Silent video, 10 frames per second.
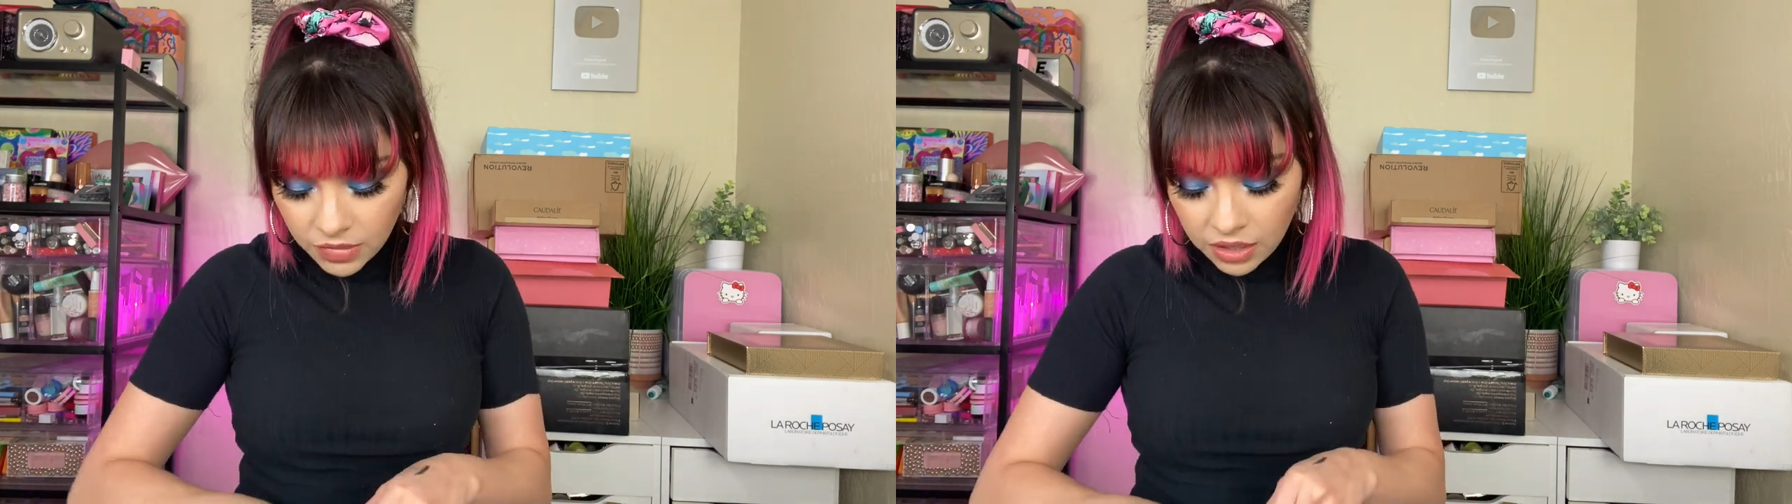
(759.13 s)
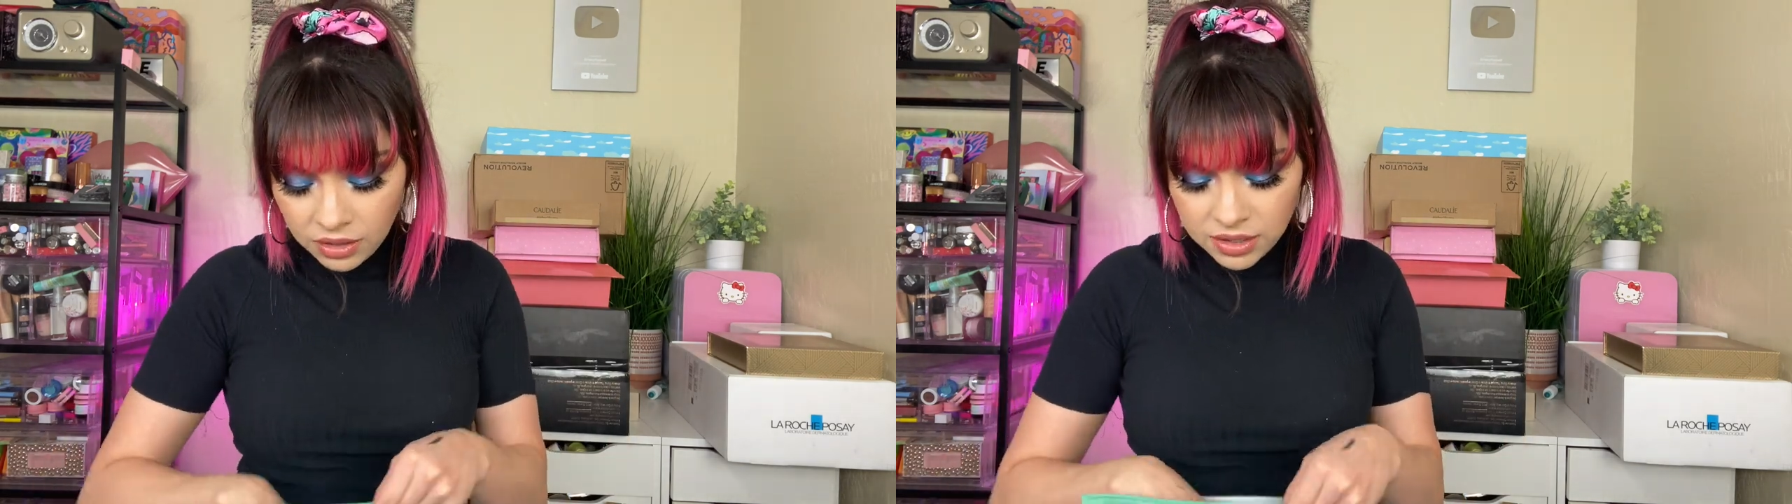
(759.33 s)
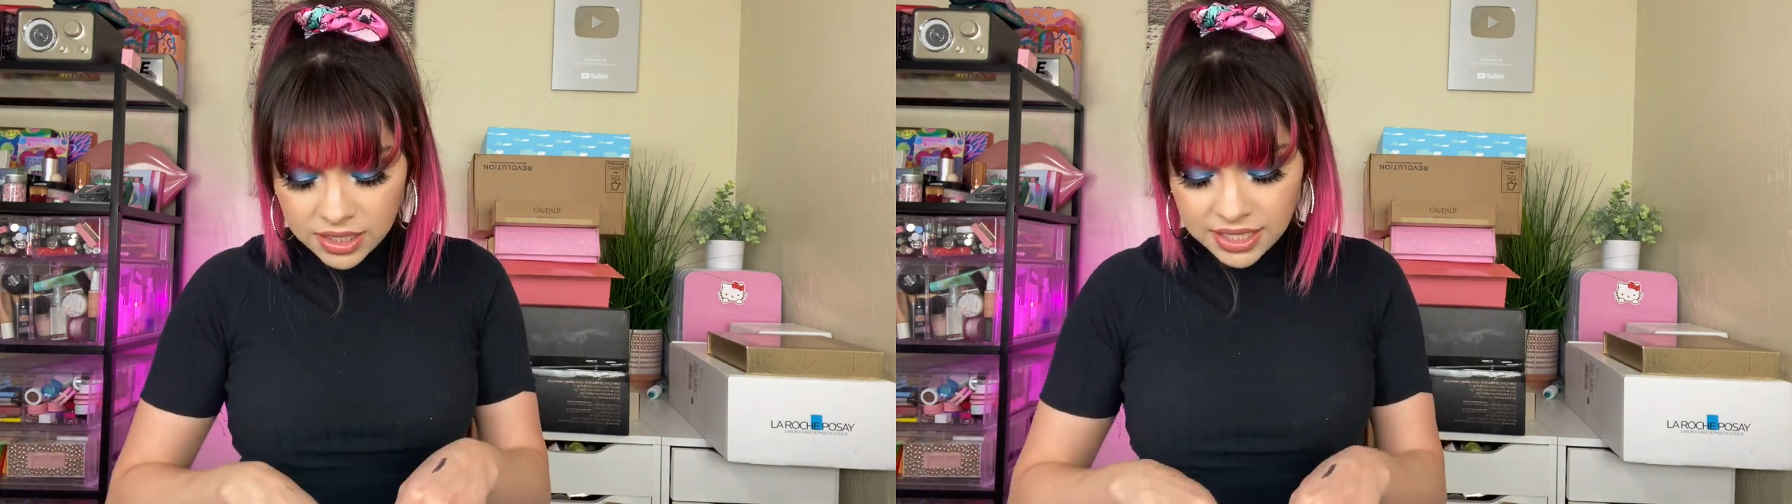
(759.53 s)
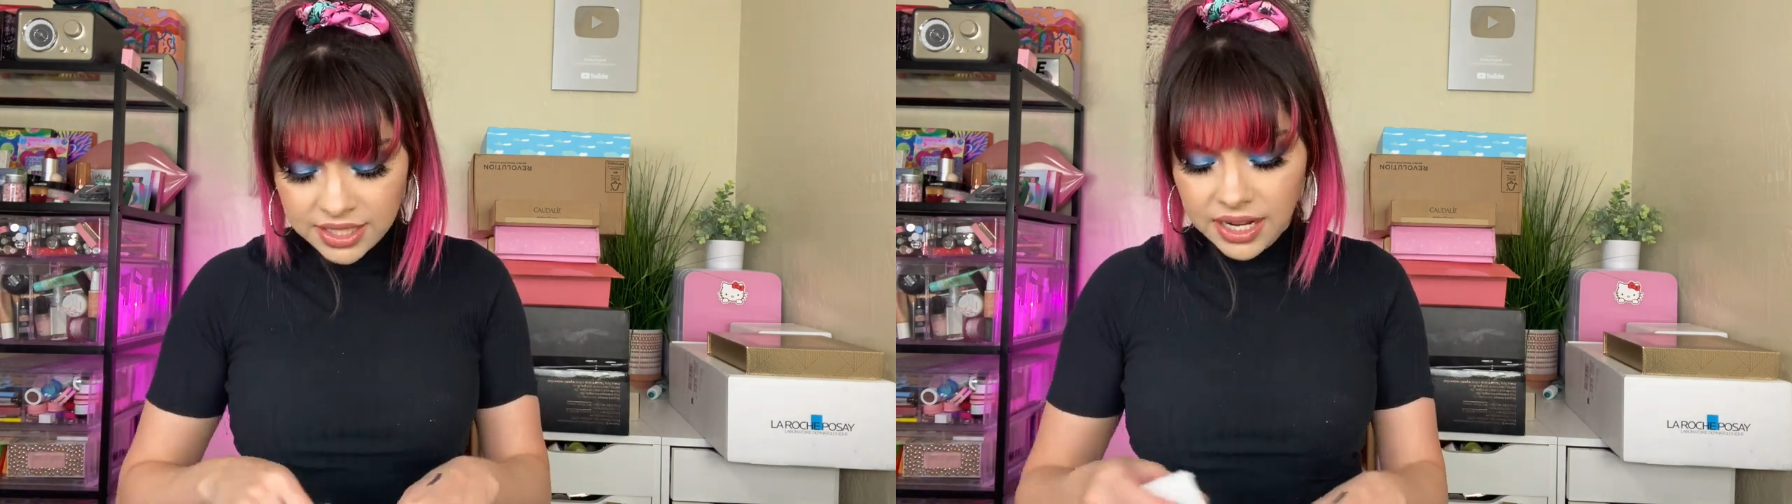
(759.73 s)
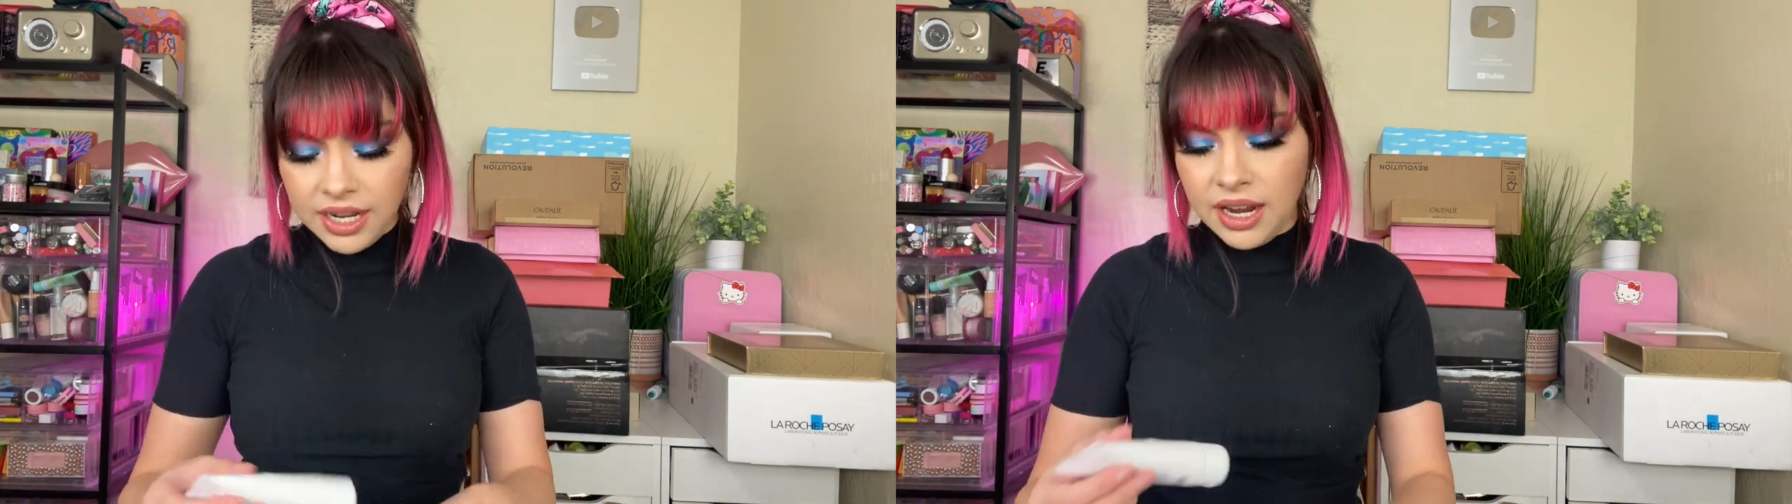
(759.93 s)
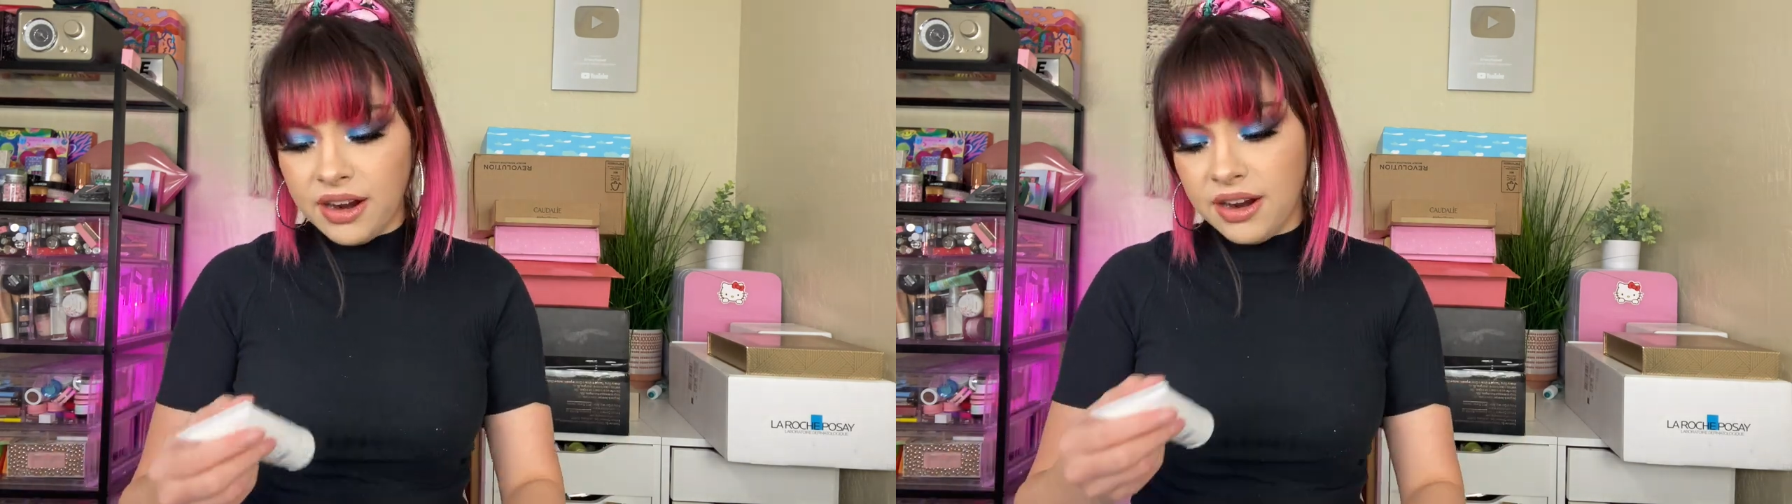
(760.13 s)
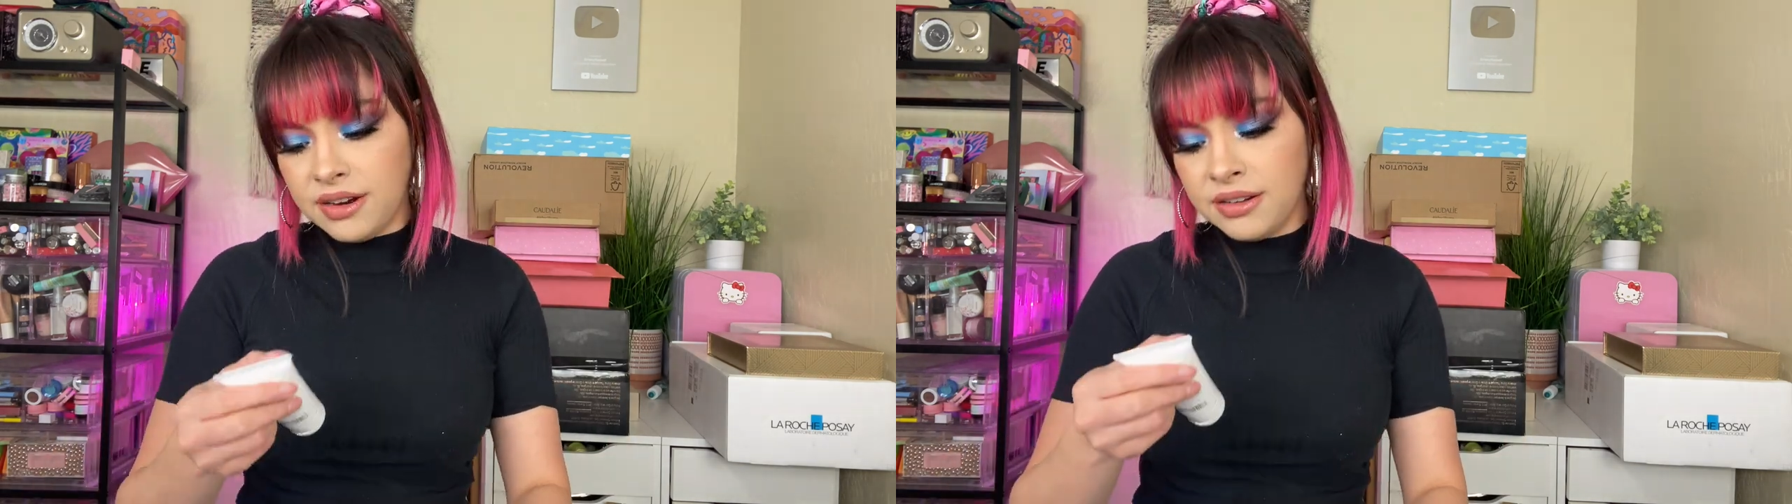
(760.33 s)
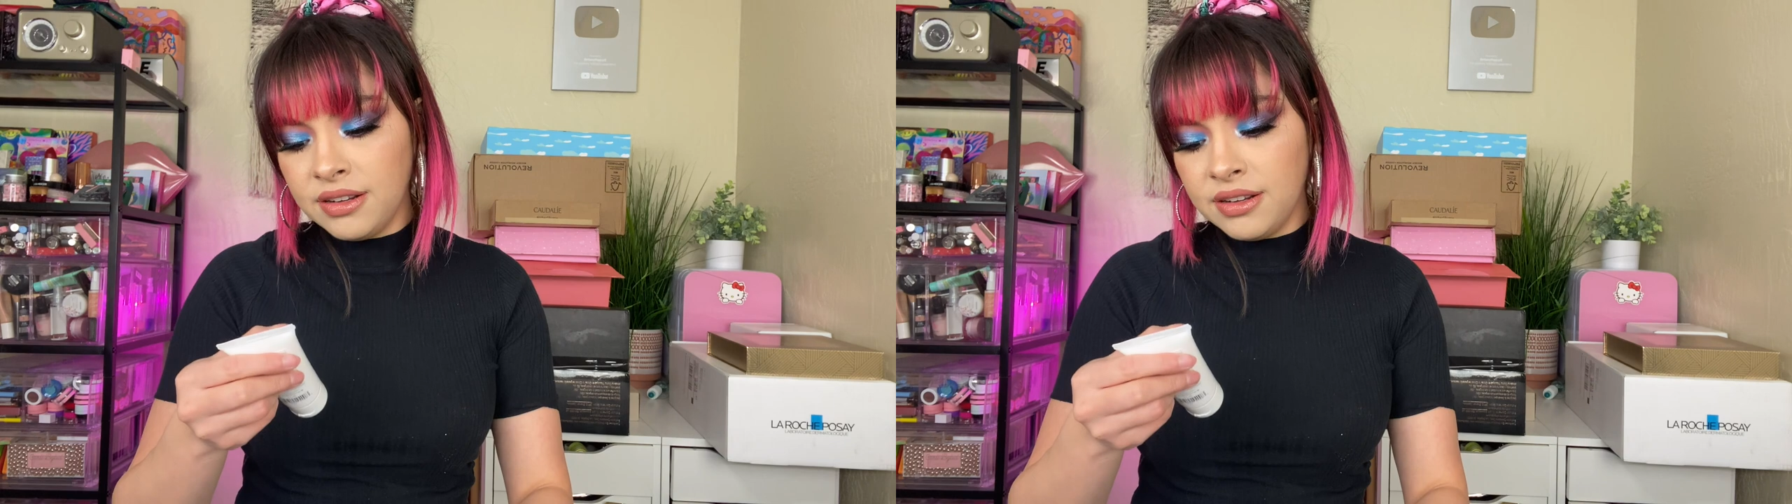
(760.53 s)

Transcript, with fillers: Looks like skincare.